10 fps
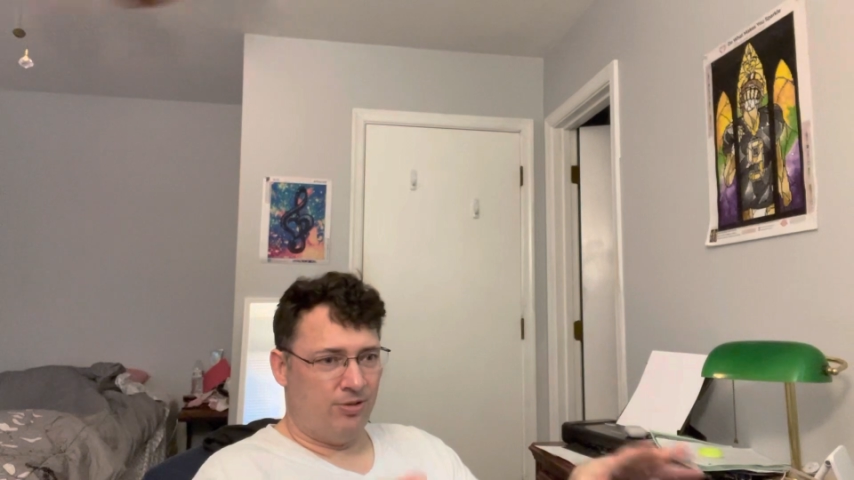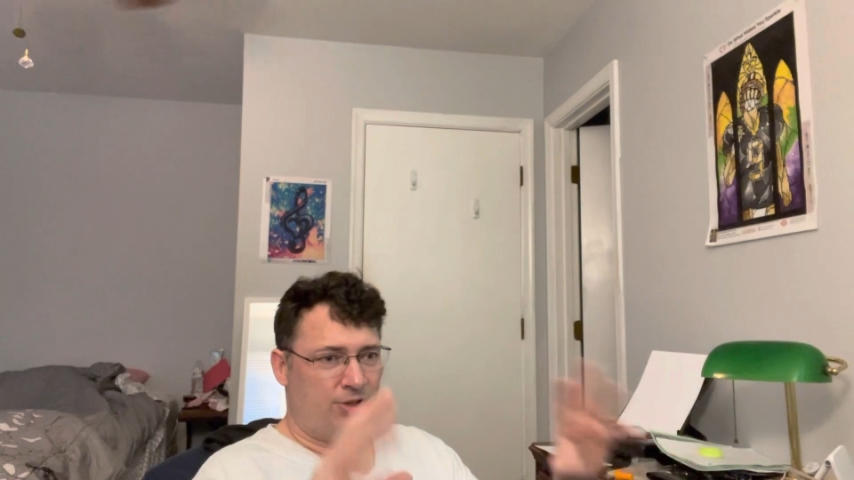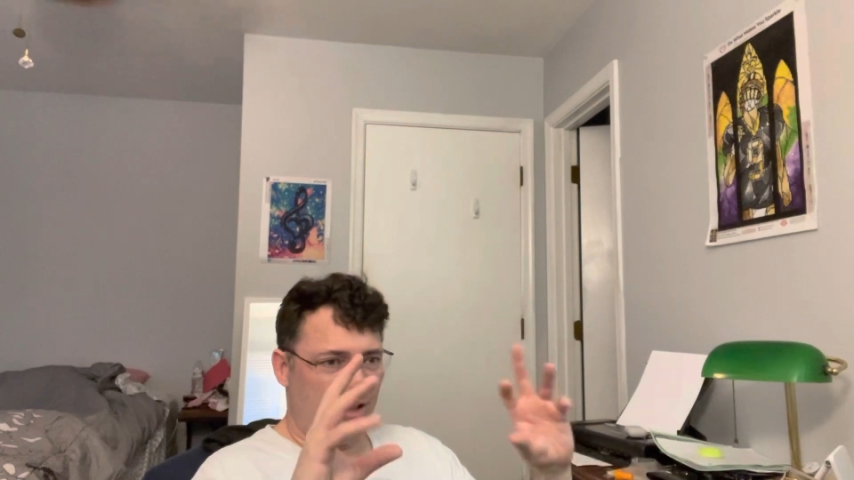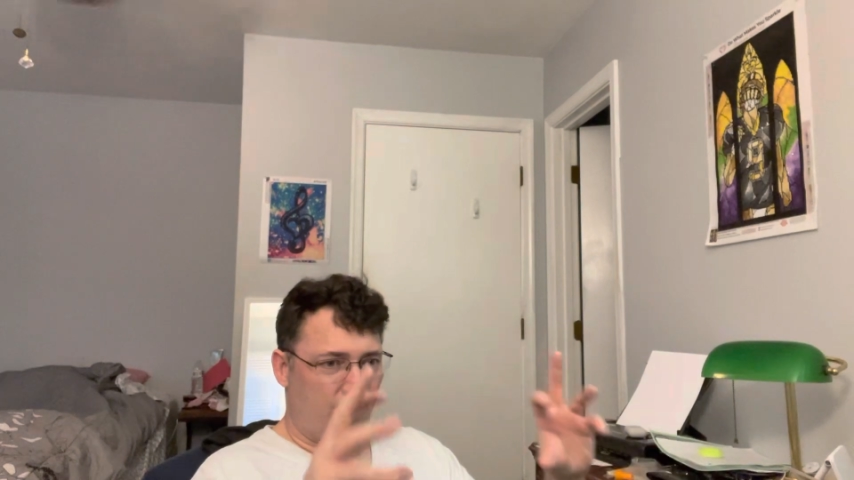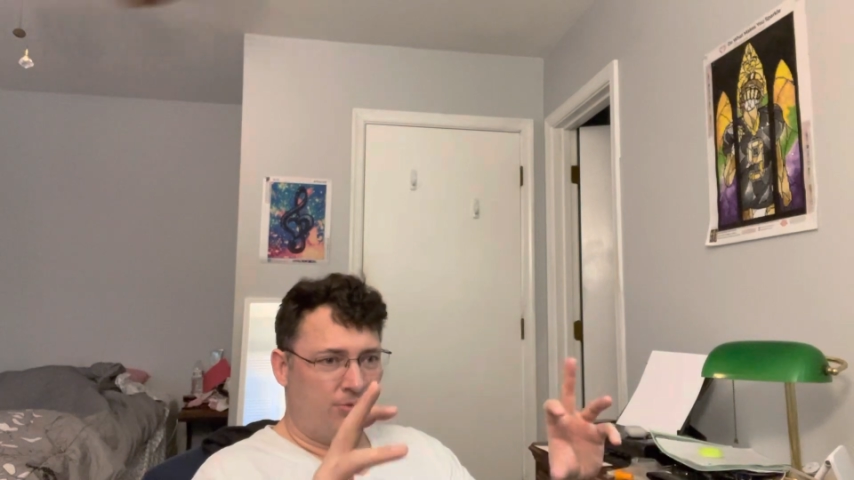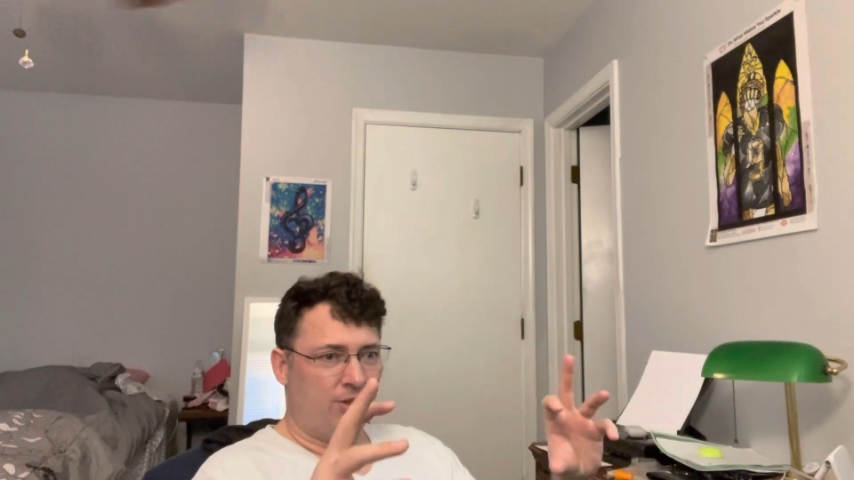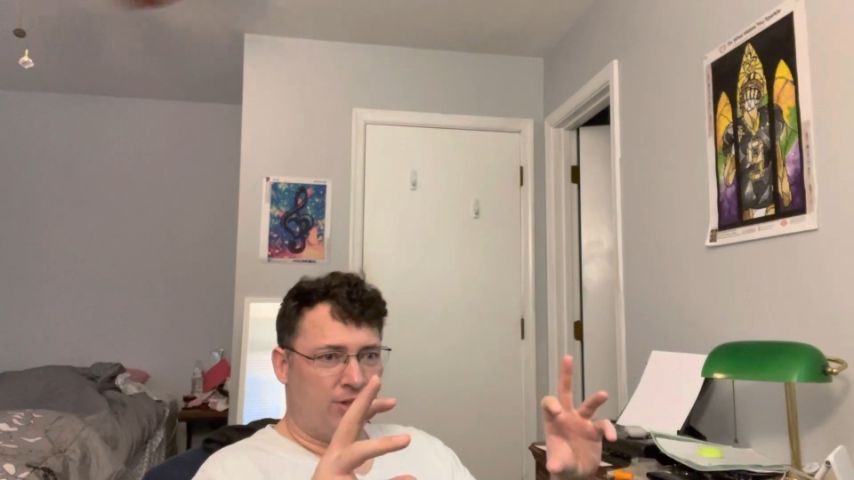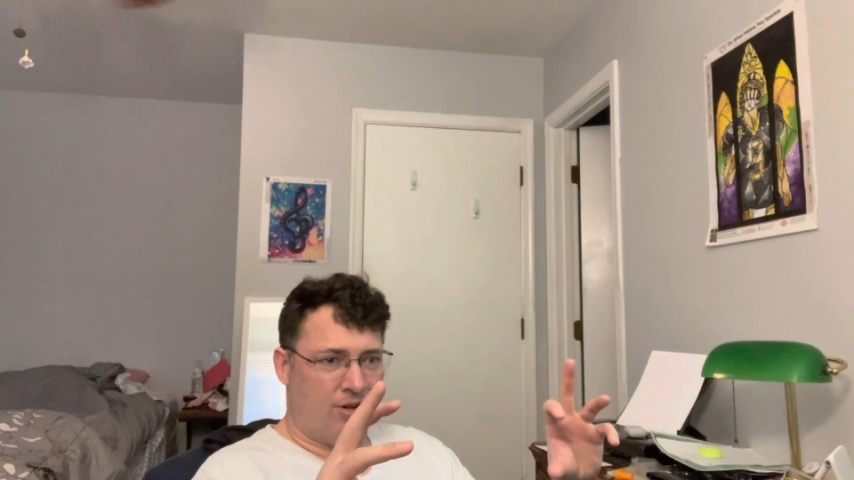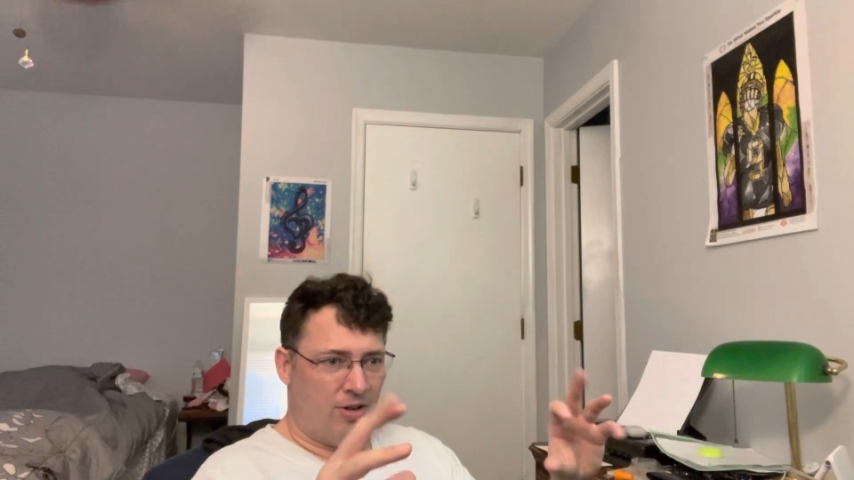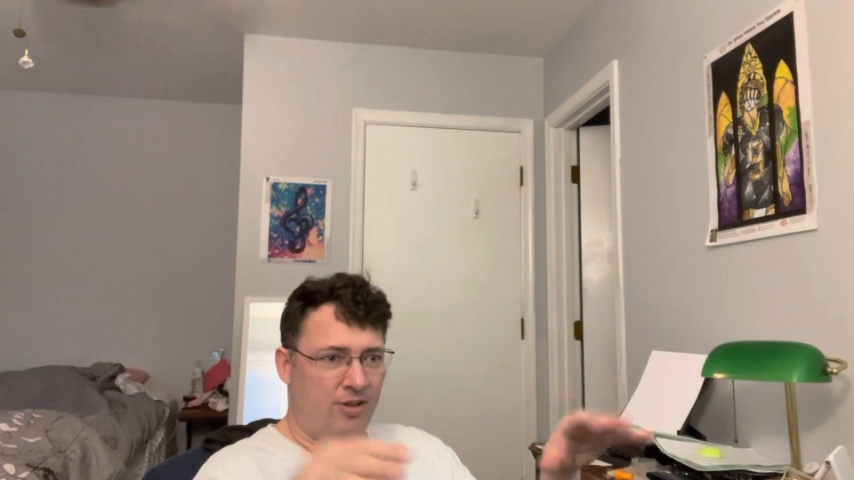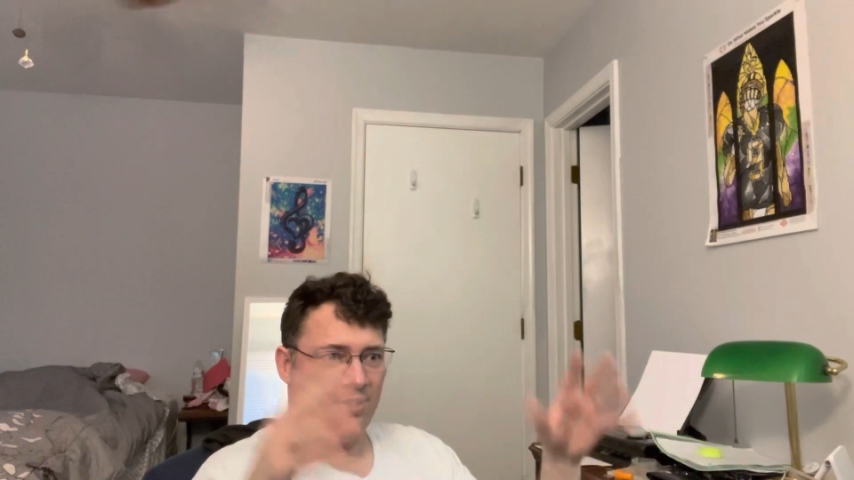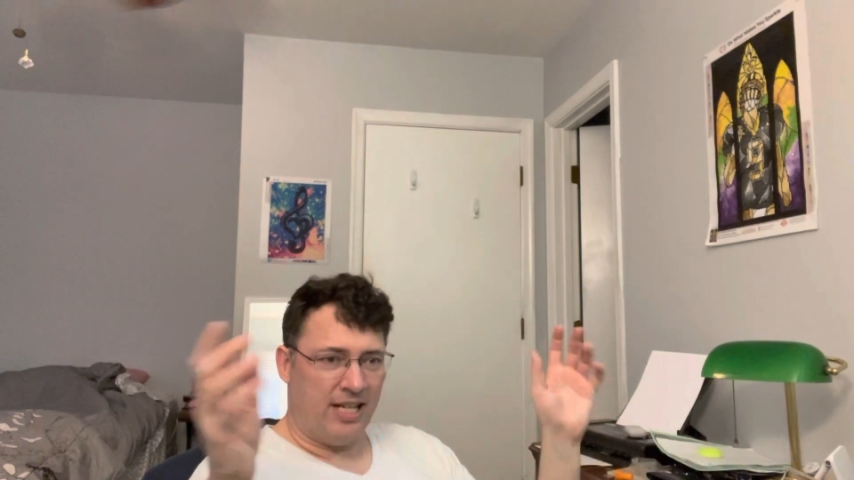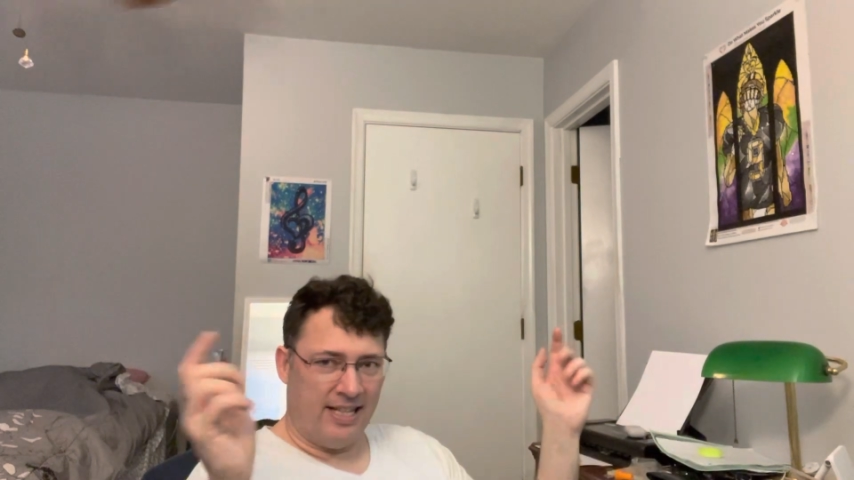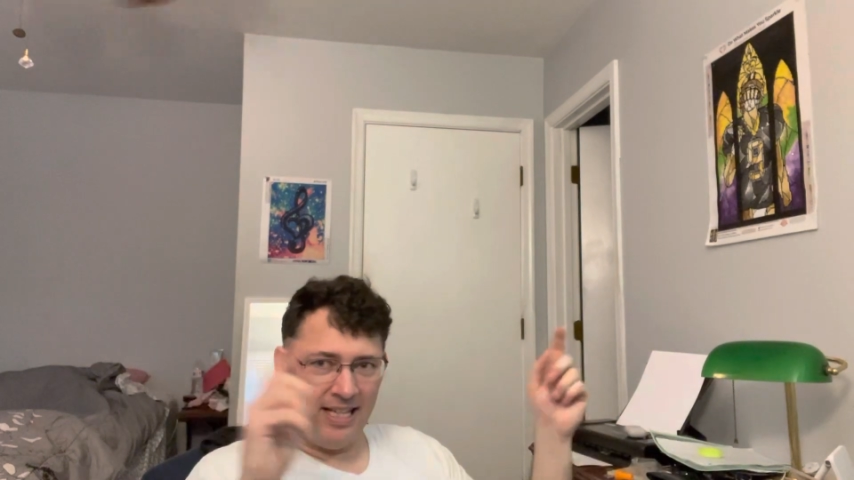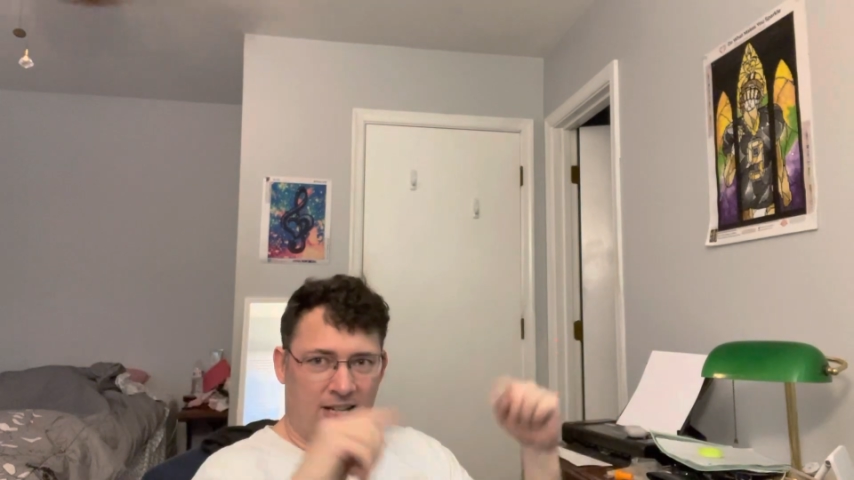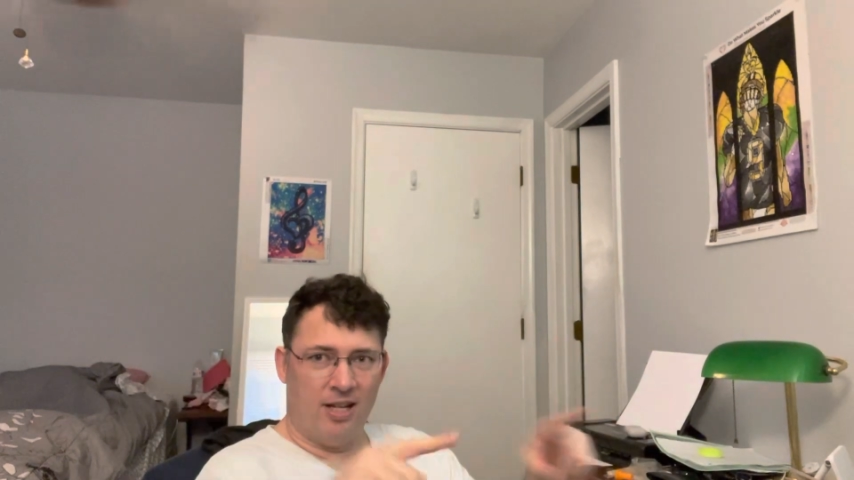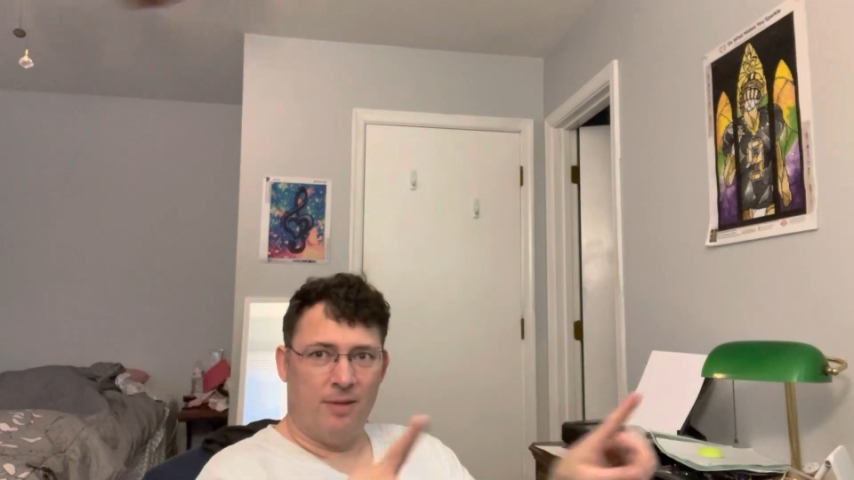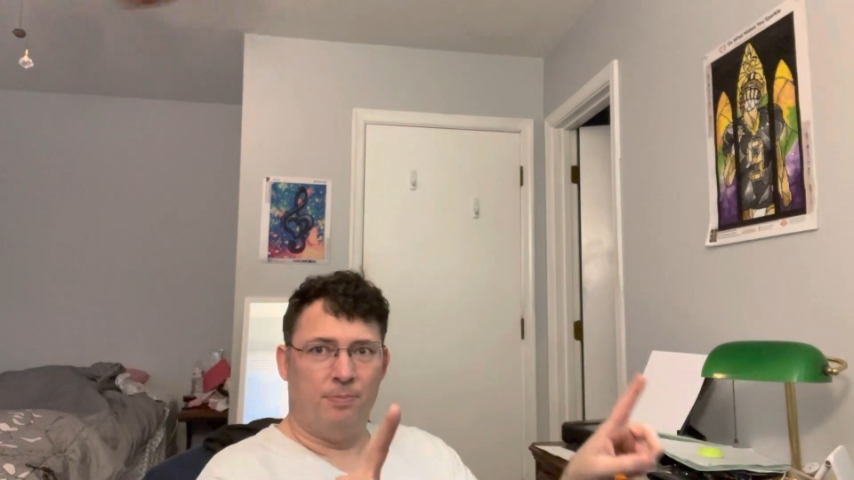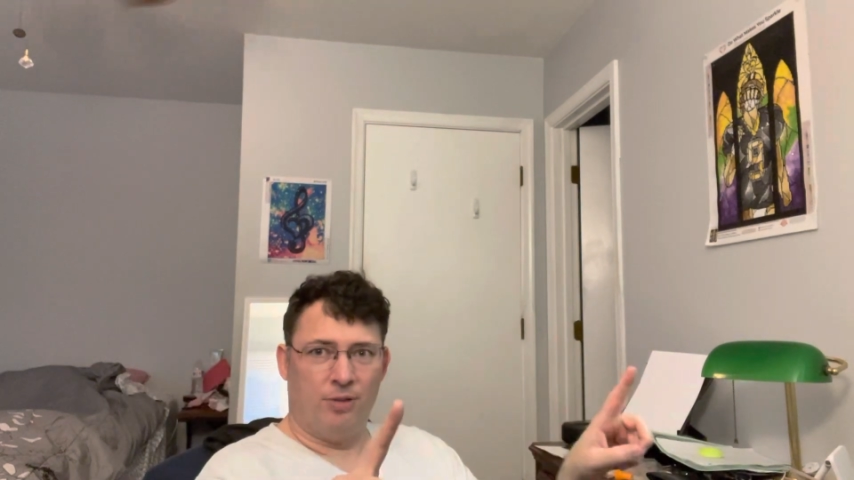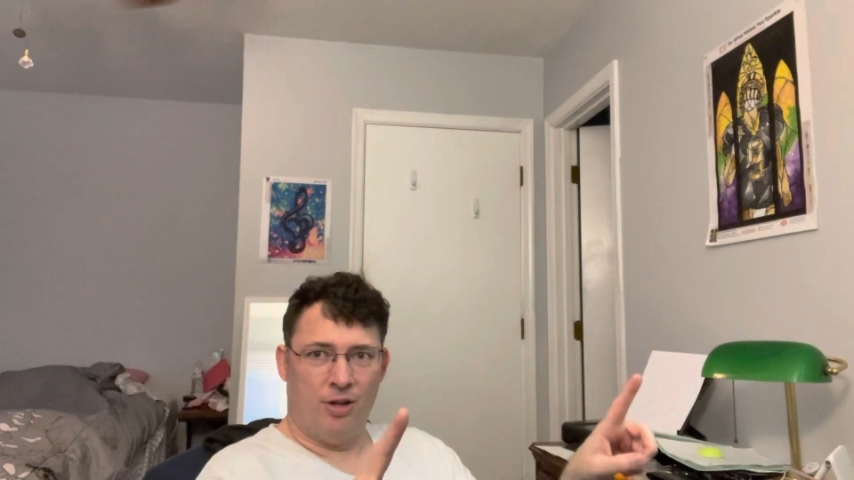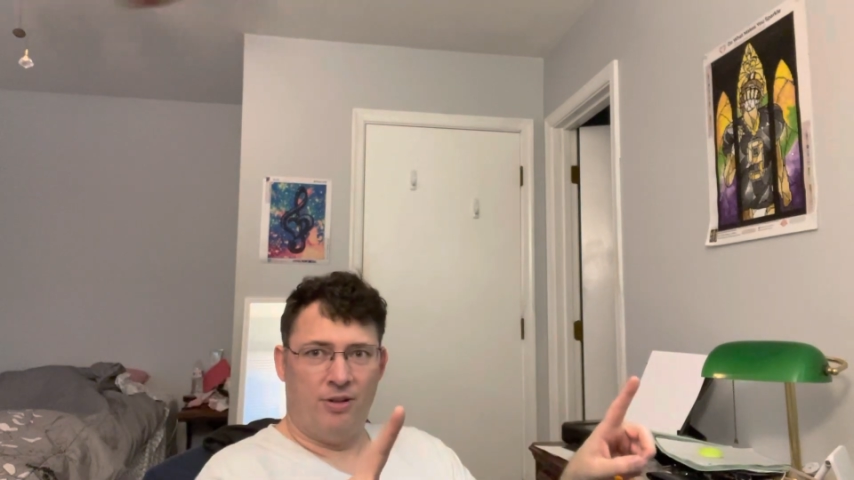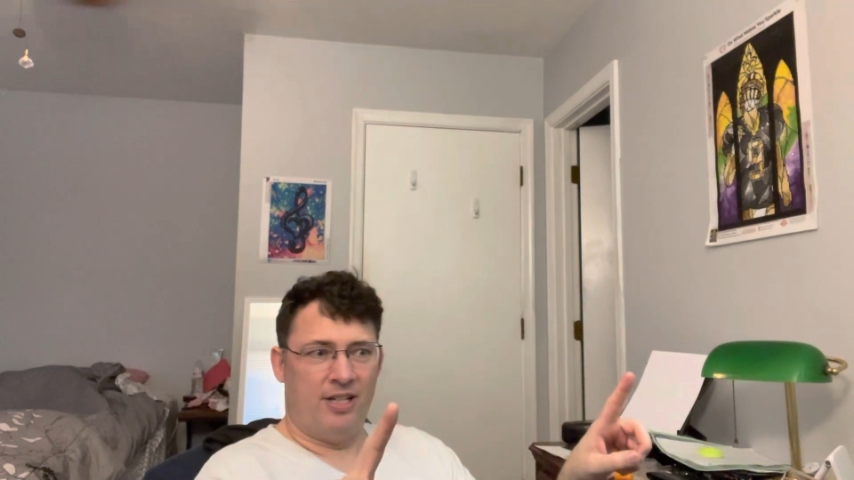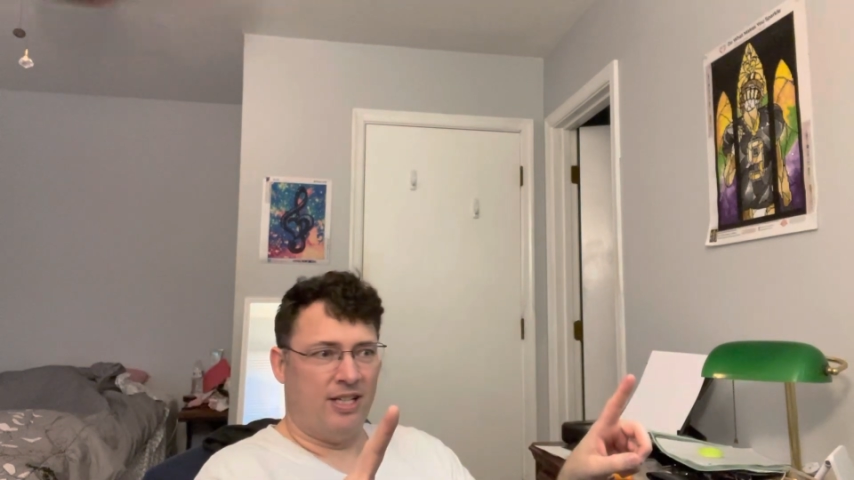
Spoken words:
showed the cards, and then uploaded